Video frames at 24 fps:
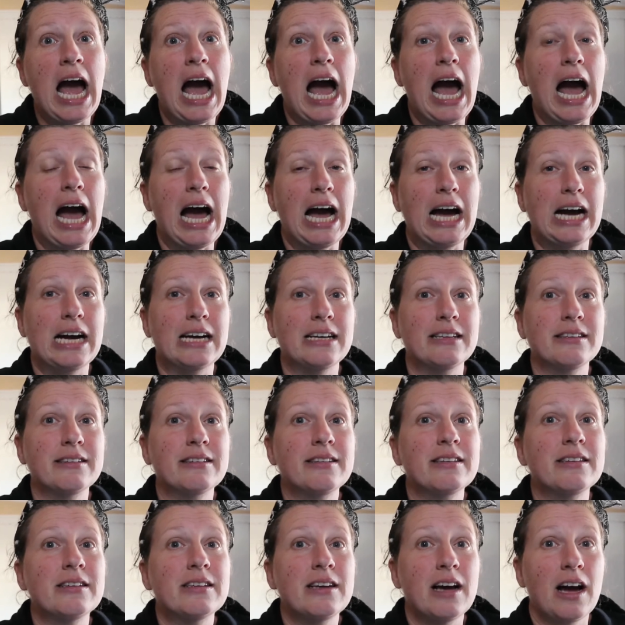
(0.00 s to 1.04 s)
and
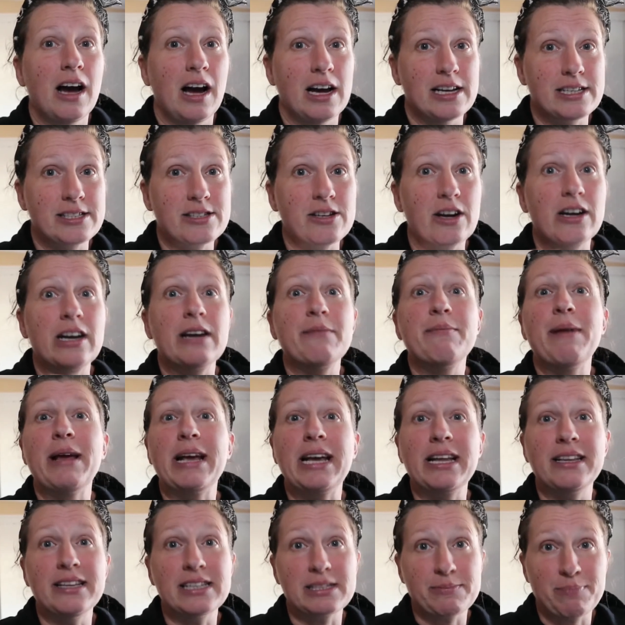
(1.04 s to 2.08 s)
I started
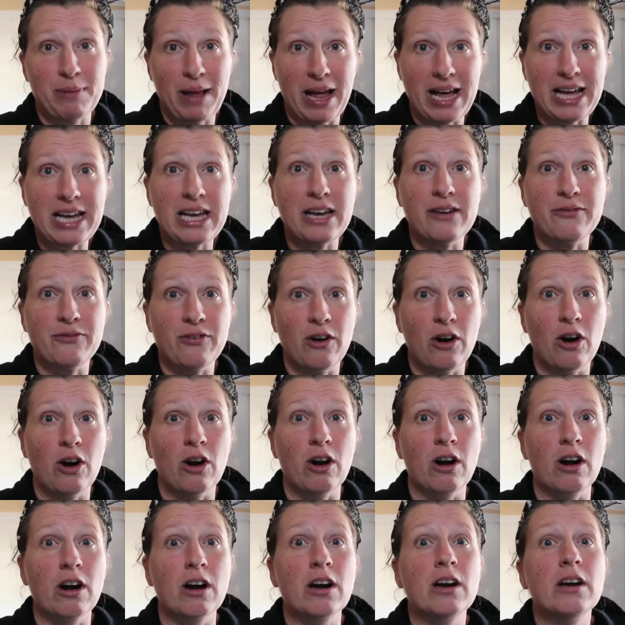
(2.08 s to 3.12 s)
making this blanket for
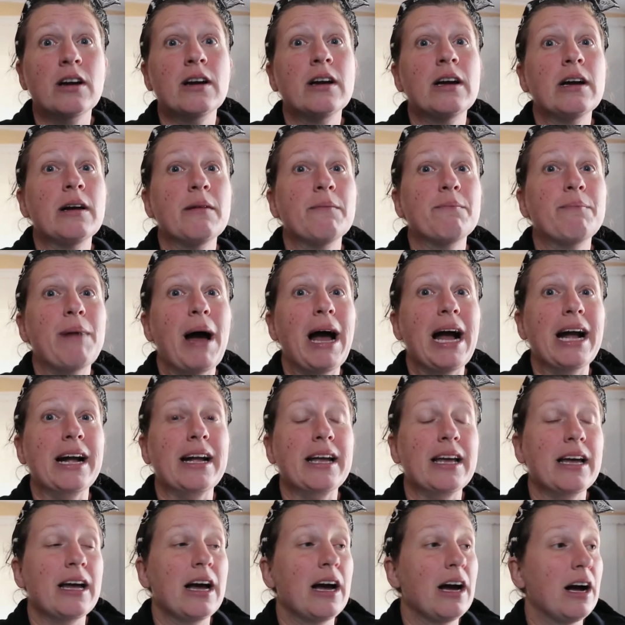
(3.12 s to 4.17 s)
her
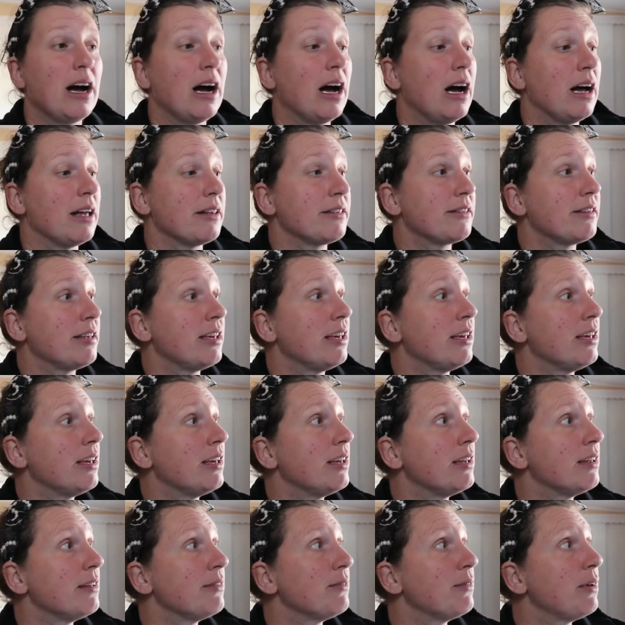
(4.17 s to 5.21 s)
back at,
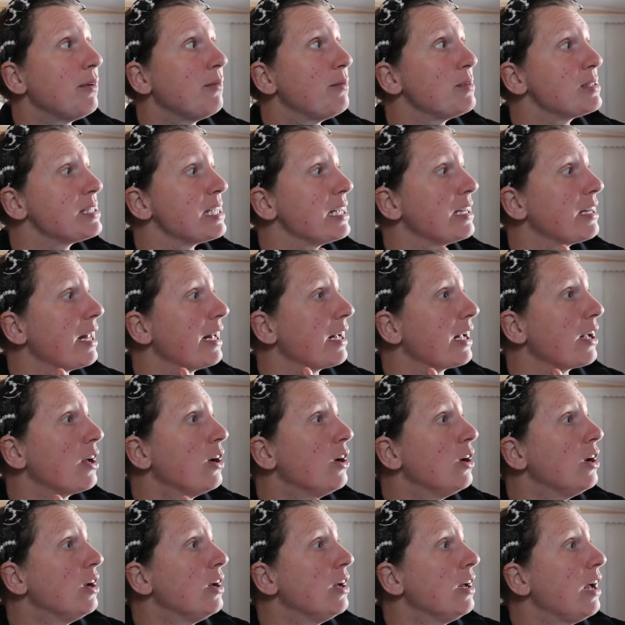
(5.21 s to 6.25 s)
was it like,
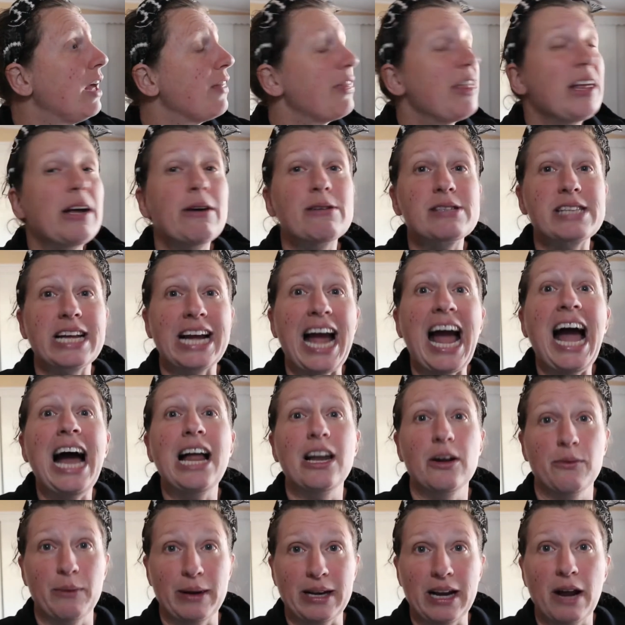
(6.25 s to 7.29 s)
I think it was like
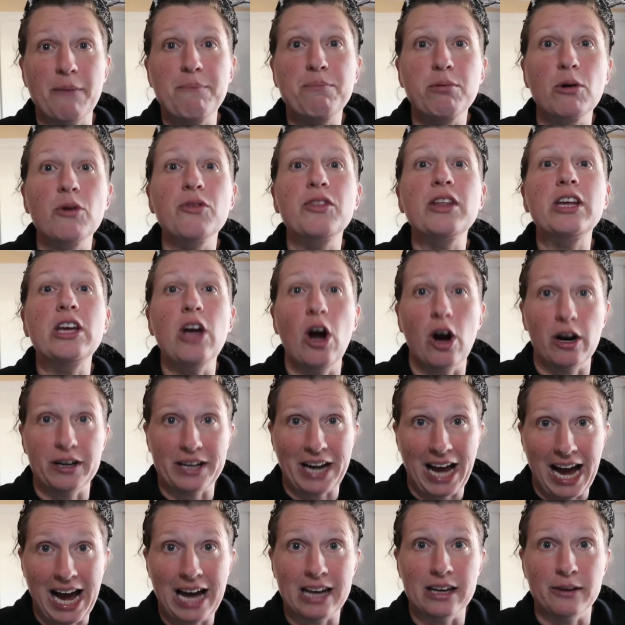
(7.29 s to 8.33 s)
Halloween. I brought the yarn
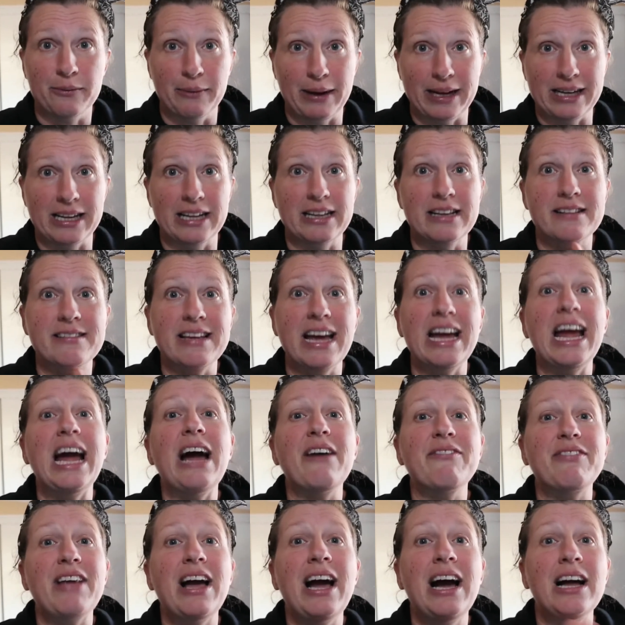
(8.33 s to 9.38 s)
at Halloween. Like the day
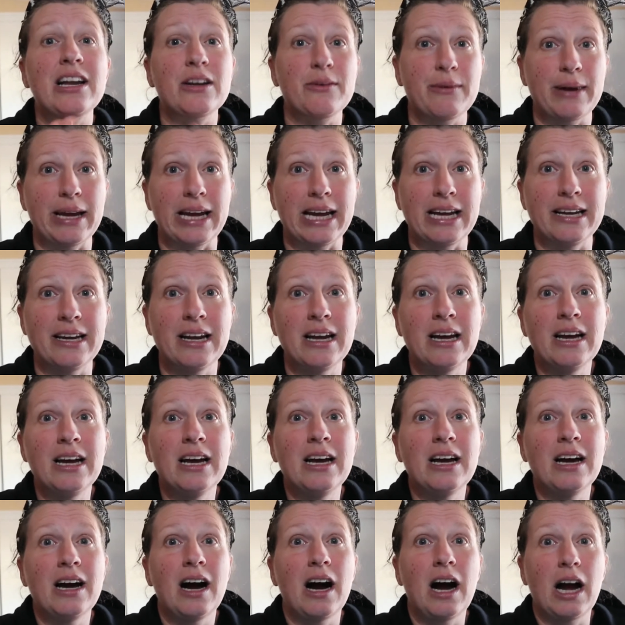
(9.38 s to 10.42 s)
after Halloween,
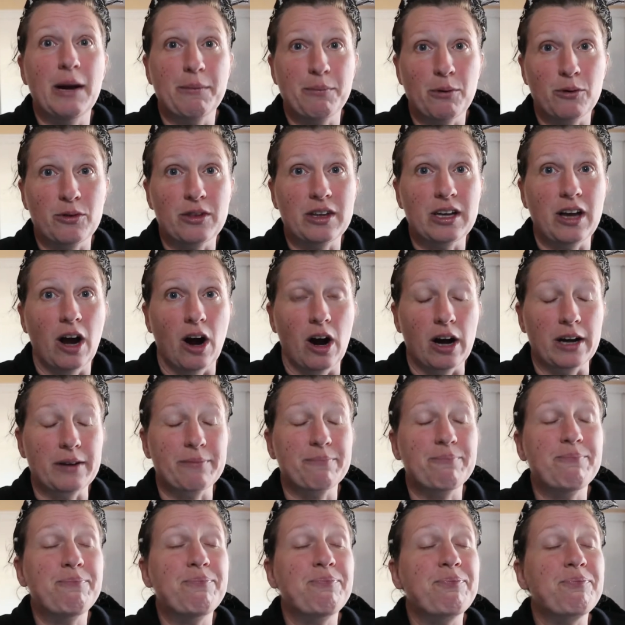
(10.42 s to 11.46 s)
I brought the
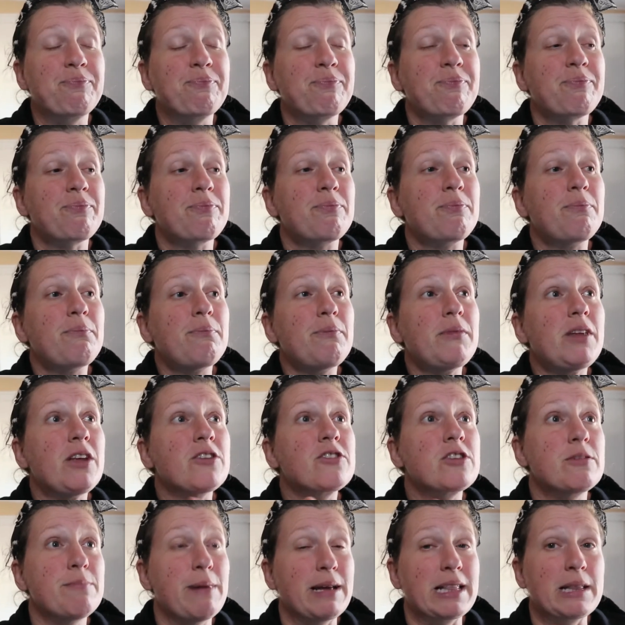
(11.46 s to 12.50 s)
yarn
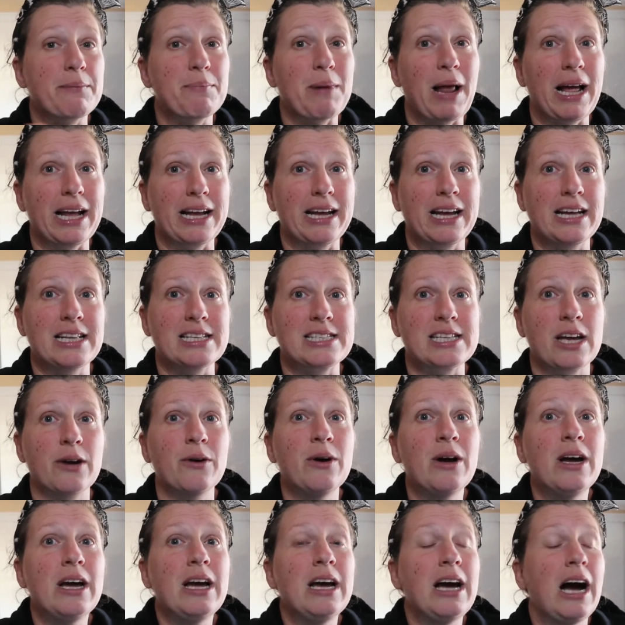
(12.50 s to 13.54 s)
to make the blanket. So
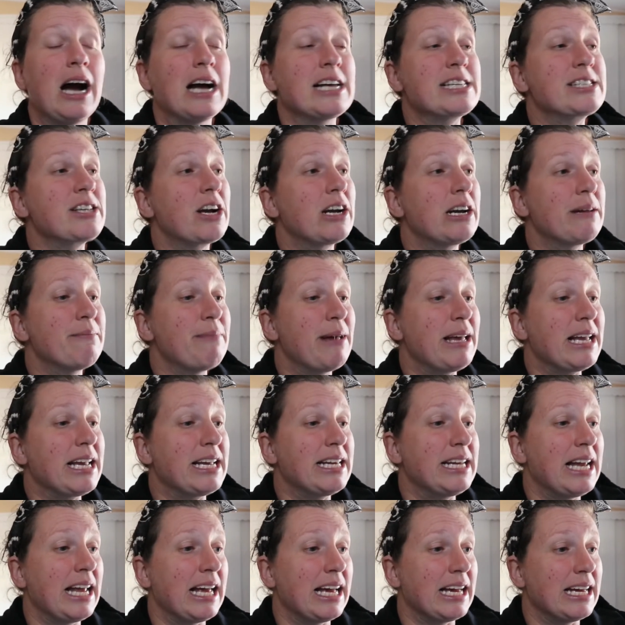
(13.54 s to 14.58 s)
I started
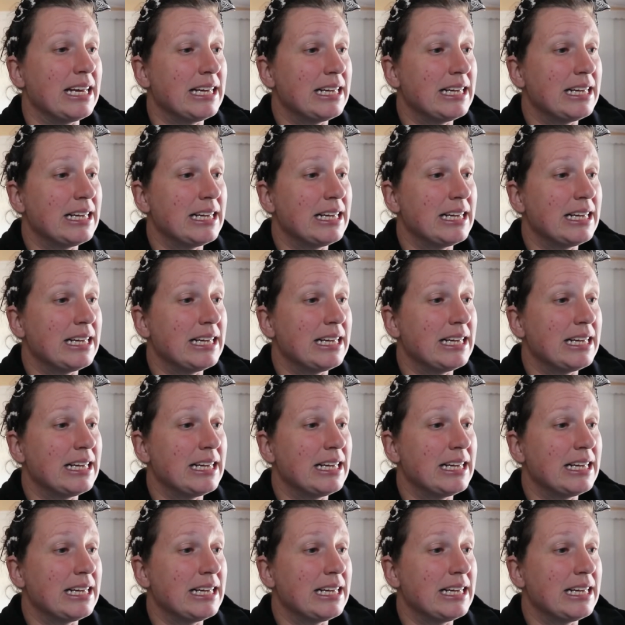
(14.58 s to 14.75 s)
making it